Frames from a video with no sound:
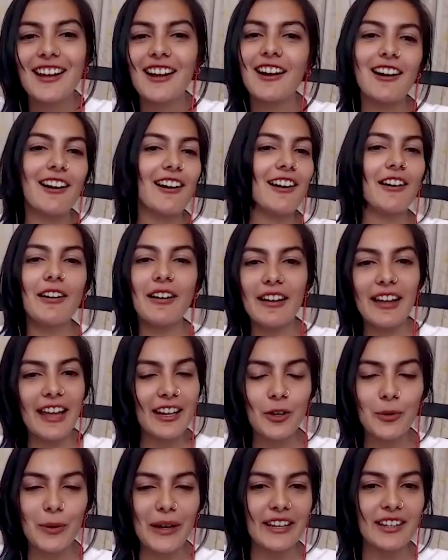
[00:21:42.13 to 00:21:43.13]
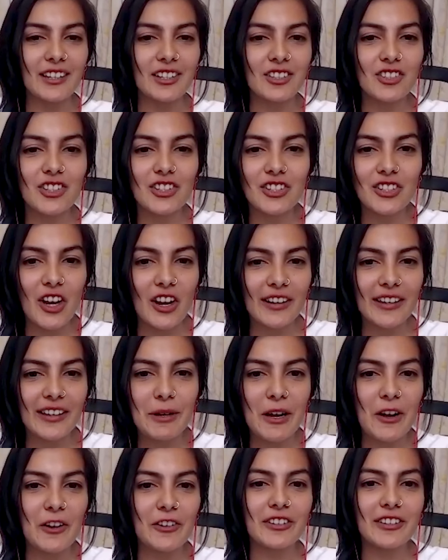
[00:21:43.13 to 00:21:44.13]
Uh, anyway, just talking
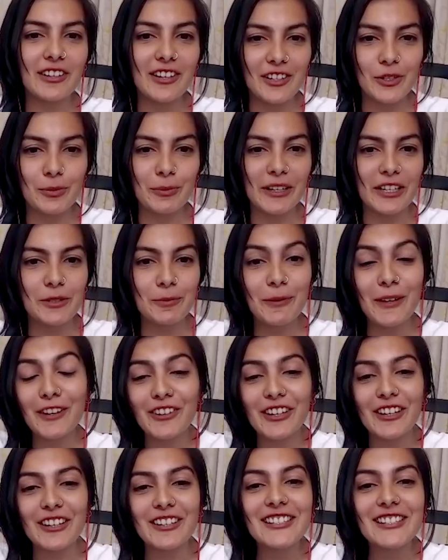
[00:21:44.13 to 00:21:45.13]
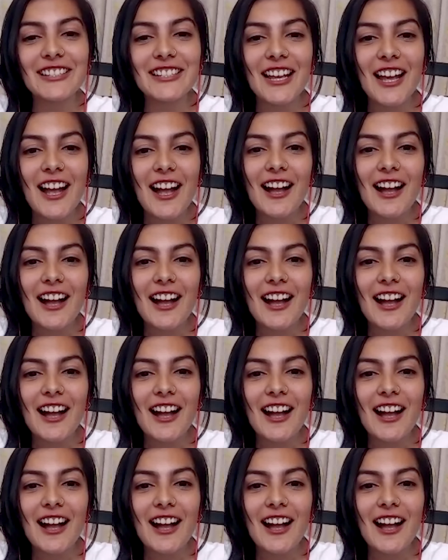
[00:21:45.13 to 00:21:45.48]
about customer experience,